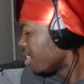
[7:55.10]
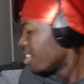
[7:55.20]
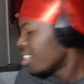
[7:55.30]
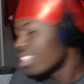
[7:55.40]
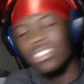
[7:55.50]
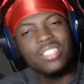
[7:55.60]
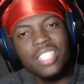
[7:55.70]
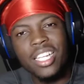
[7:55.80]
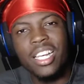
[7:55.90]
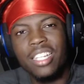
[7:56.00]
You know what I'm
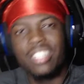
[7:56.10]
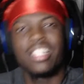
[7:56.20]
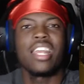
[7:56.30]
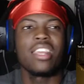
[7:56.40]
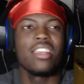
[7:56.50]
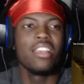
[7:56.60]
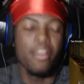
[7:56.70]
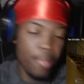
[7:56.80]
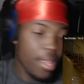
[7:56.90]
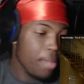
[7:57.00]
saying? Like,
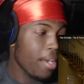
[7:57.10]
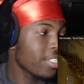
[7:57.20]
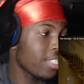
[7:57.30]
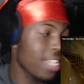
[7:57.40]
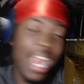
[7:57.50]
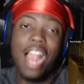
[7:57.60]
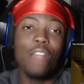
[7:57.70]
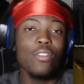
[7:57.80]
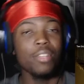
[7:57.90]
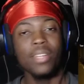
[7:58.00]
me personally, I'd
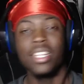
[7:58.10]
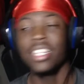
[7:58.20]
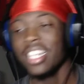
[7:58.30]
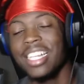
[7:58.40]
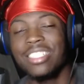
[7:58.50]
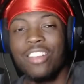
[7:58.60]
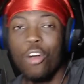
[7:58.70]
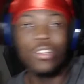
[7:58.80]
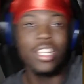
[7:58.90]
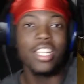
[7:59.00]
rather be the nigga that's
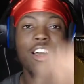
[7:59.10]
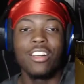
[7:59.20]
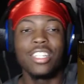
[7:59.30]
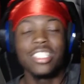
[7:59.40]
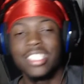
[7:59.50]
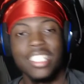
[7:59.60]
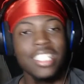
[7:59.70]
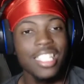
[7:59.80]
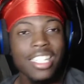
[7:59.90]
owning all this shit, nigga. You know